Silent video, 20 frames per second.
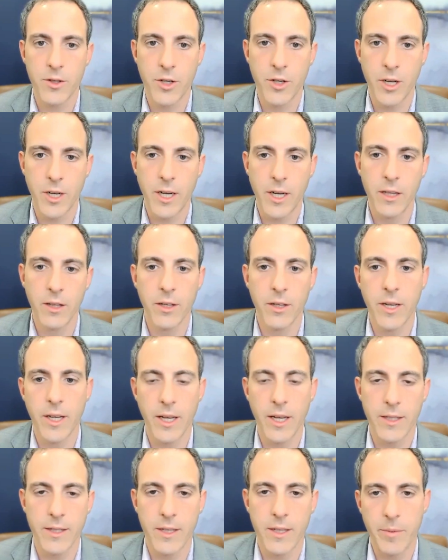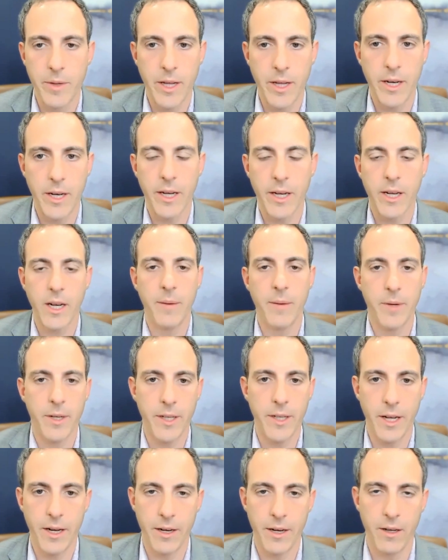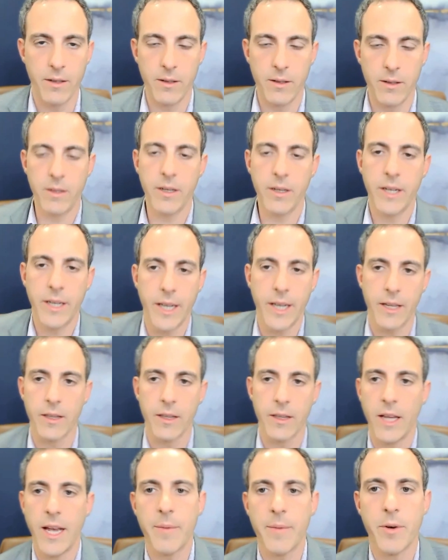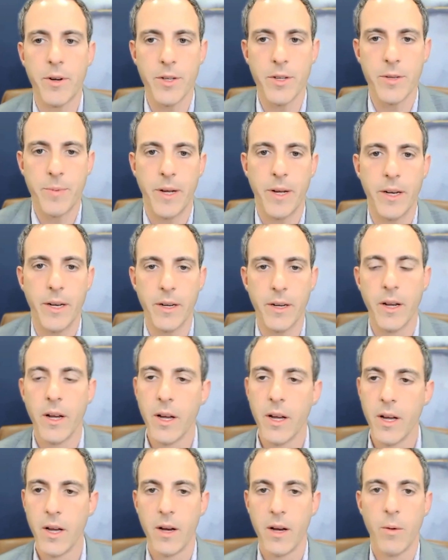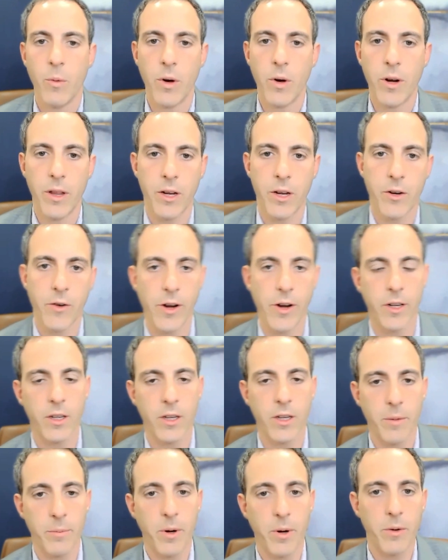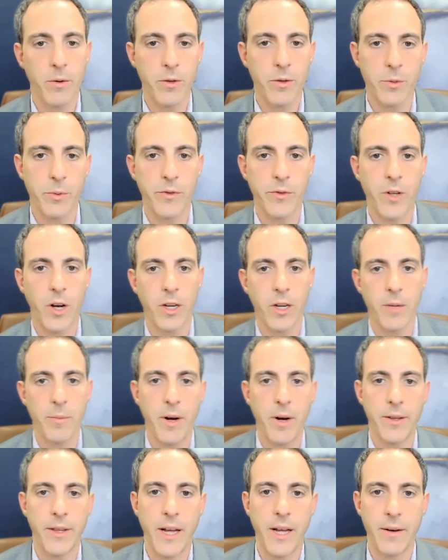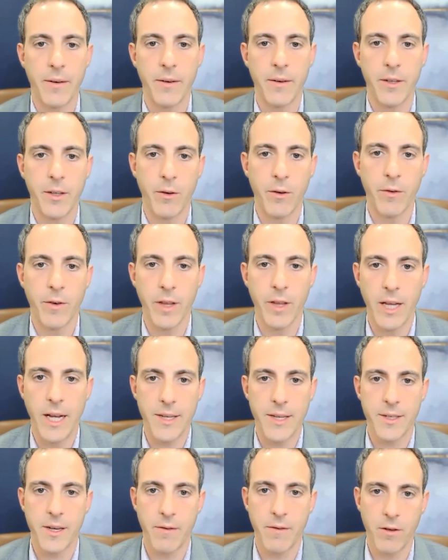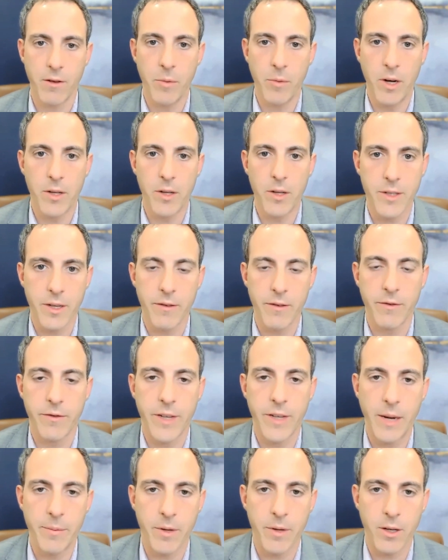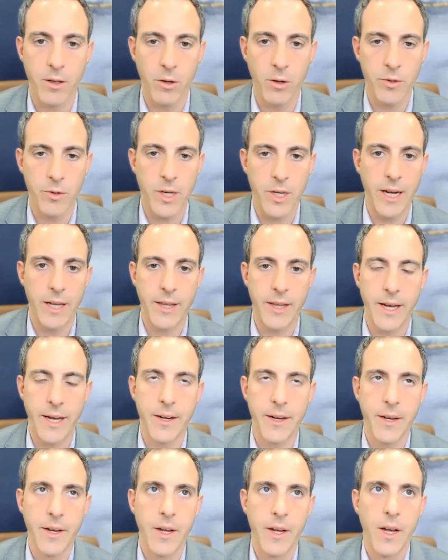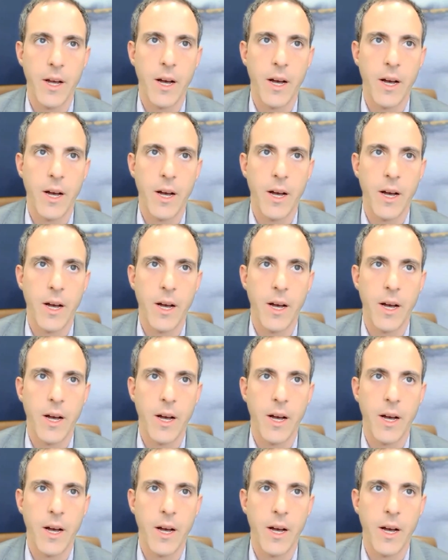Jared, kind of looking at some of that economic data, and again, labor has been one of the critical components. We've talked about that, over the last several months and have kept a close eye on that.